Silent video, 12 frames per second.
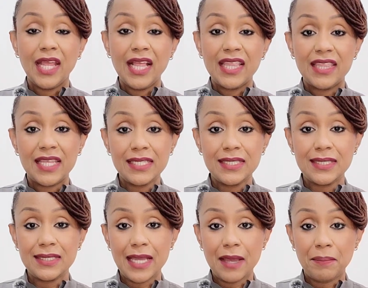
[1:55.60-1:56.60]
This
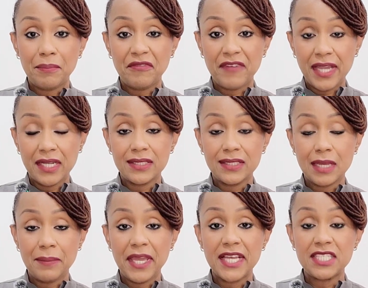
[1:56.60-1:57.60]
step, final
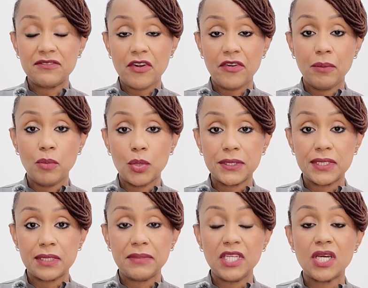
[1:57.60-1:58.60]
step here, is very
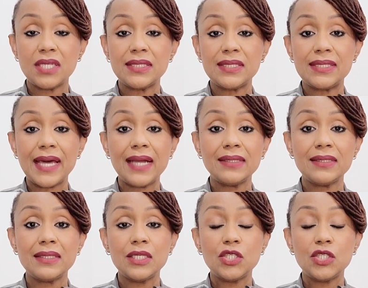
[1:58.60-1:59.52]
important because that